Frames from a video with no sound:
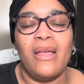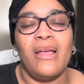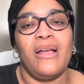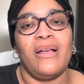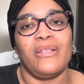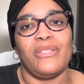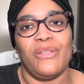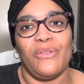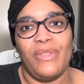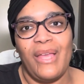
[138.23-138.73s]

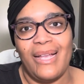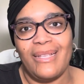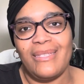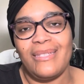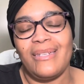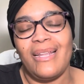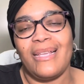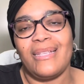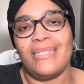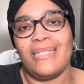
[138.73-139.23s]
So that's
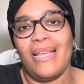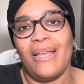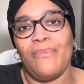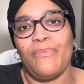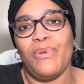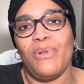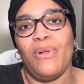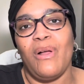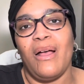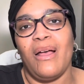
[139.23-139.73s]
an
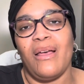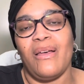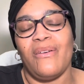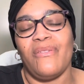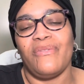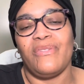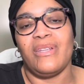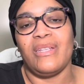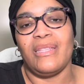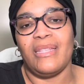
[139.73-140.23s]
example
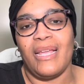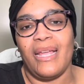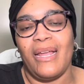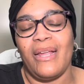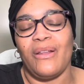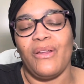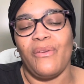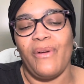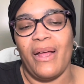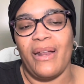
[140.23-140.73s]
of
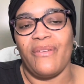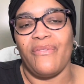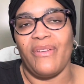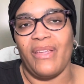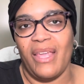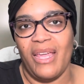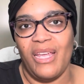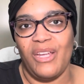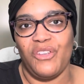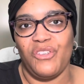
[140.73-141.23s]
delayed
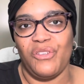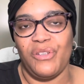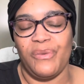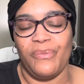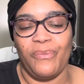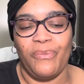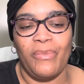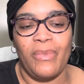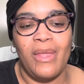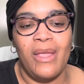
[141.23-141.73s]

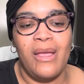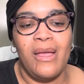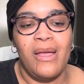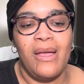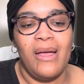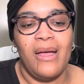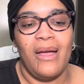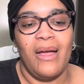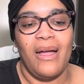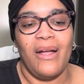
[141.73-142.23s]
gratification.
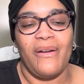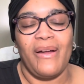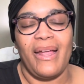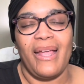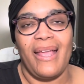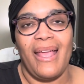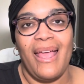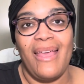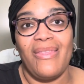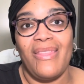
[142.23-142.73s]
All
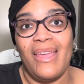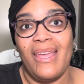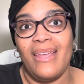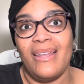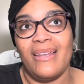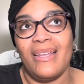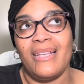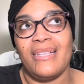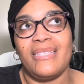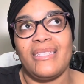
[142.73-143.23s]
right. And
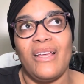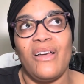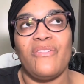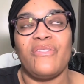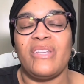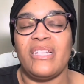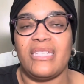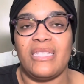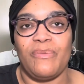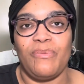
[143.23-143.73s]
then
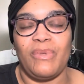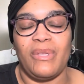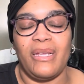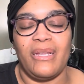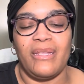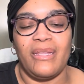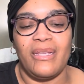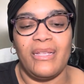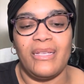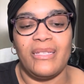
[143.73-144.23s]

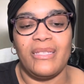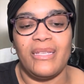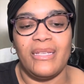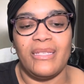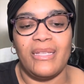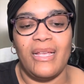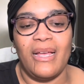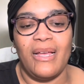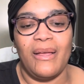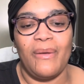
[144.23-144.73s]
self-discipline. This
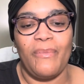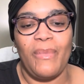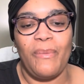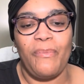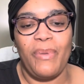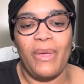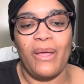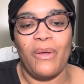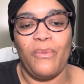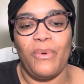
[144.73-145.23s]
is a
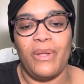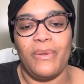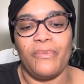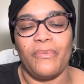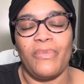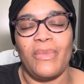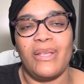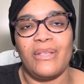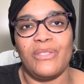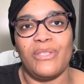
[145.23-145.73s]
big
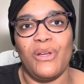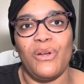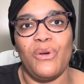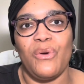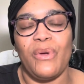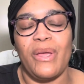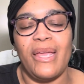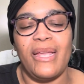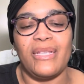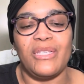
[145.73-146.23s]
one.
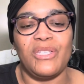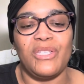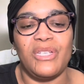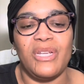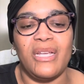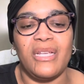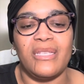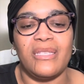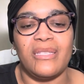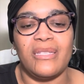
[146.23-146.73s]
So it's
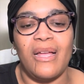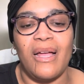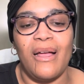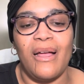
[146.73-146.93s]
just